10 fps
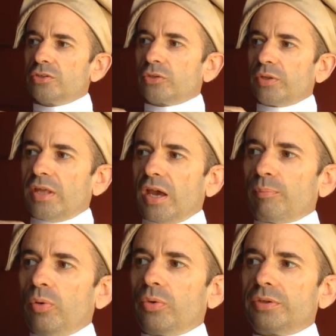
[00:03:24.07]
So at
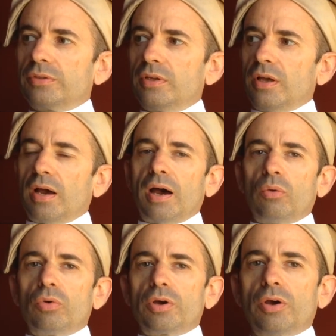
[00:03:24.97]
that point, I
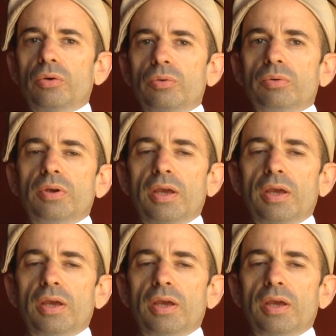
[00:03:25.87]
will go